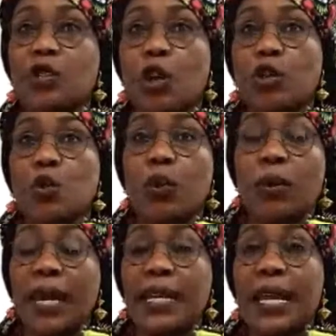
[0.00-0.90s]
talk to
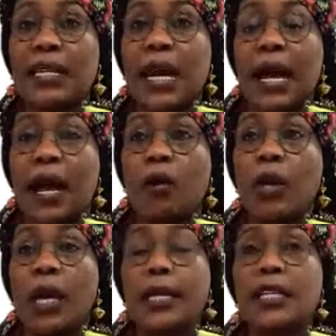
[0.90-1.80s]
women anyhow.
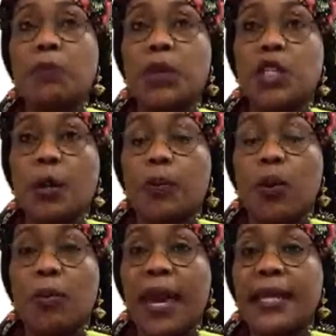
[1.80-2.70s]
They beat up
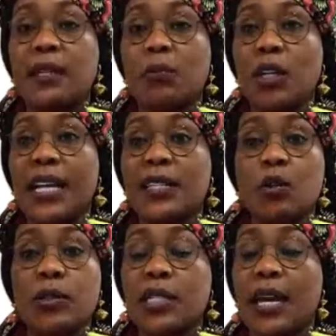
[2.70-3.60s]
women. The mothers
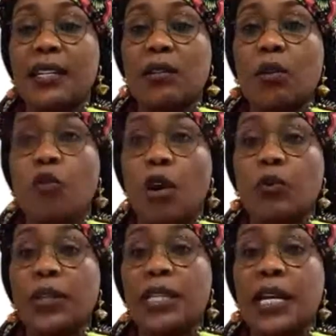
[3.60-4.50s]
don't see anything wrong
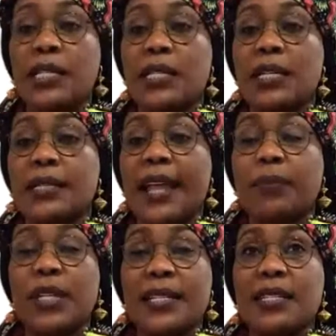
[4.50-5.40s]
with it. They slap
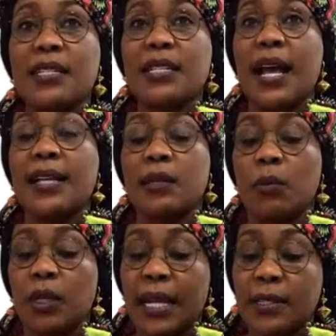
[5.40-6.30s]
their sisters. The
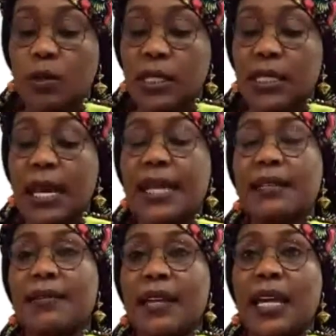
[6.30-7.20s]
mothers don't say
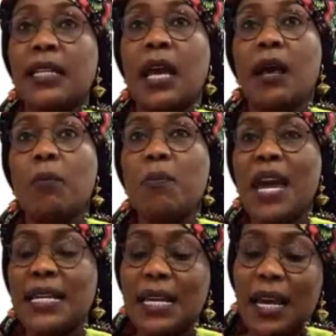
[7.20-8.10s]
anything.
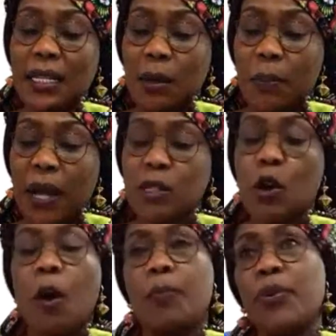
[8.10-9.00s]
Mainly about
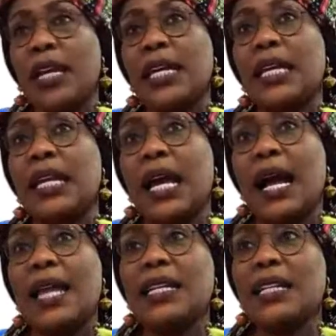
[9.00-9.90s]
upbringing.
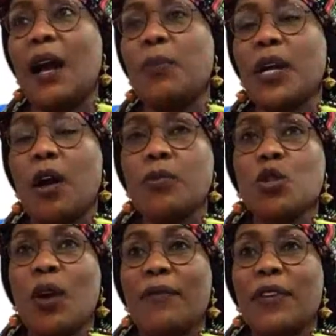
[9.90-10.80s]
And it now begins to